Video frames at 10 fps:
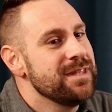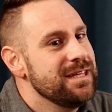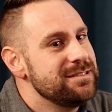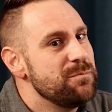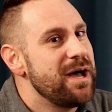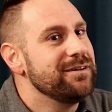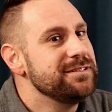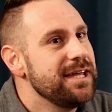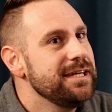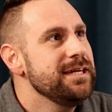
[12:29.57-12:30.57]
it's about
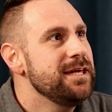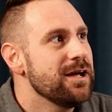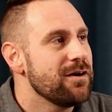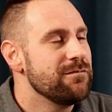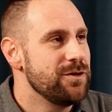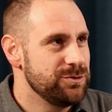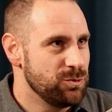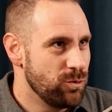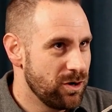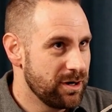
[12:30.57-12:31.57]
taking care of those
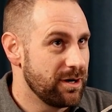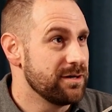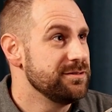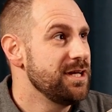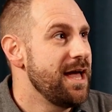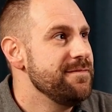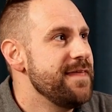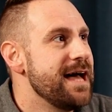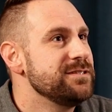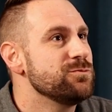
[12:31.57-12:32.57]
workers. And
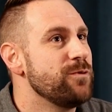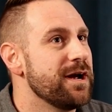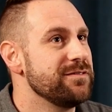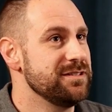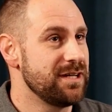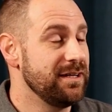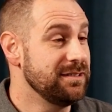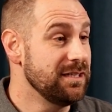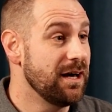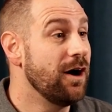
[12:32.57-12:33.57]
that's where this
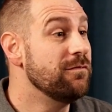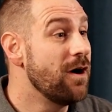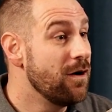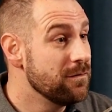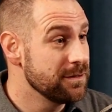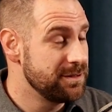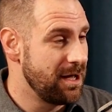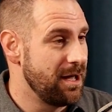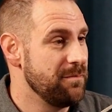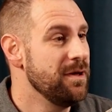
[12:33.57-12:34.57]
idea of
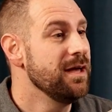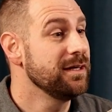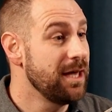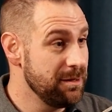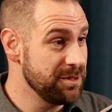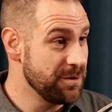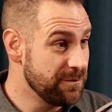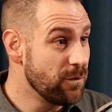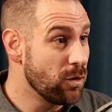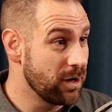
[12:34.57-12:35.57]
overtime came to the
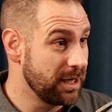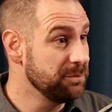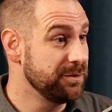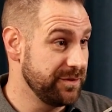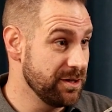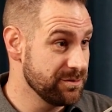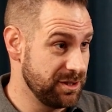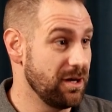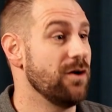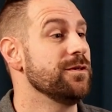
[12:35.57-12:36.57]
fore a couple of years
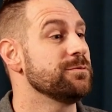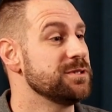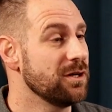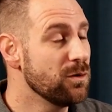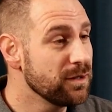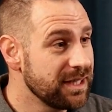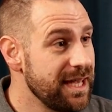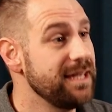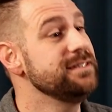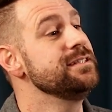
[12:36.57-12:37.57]
ago. There was a court
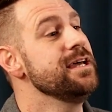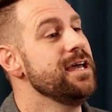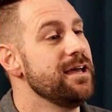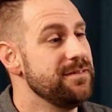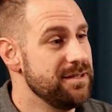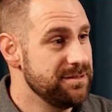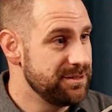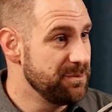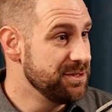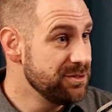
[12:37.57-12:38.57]
case and then
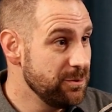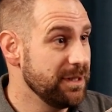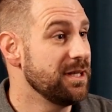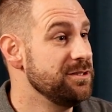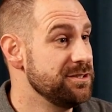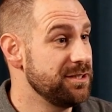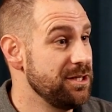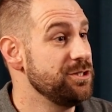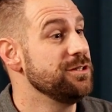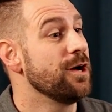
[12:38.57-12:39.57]
some ensuing
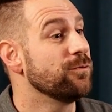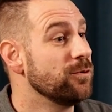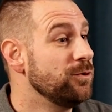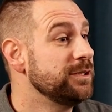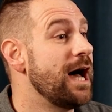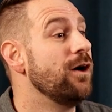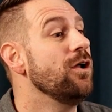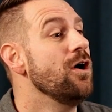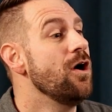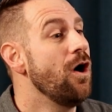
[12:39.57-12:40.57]
legislation that rolled out
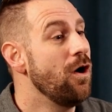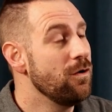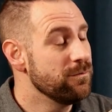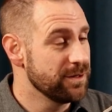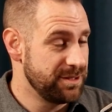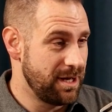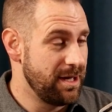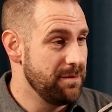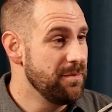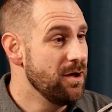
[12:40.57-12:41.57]

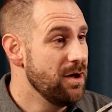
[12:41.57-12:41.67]
overtime